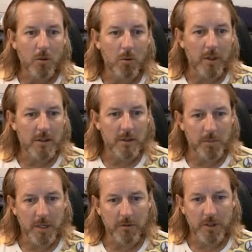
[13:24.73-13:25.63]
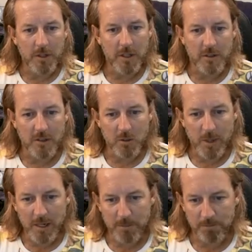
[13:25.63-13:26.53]
Oh, there's a big fish, that's a
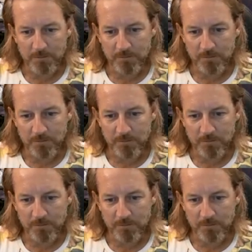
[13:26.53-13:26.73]
sweetlip.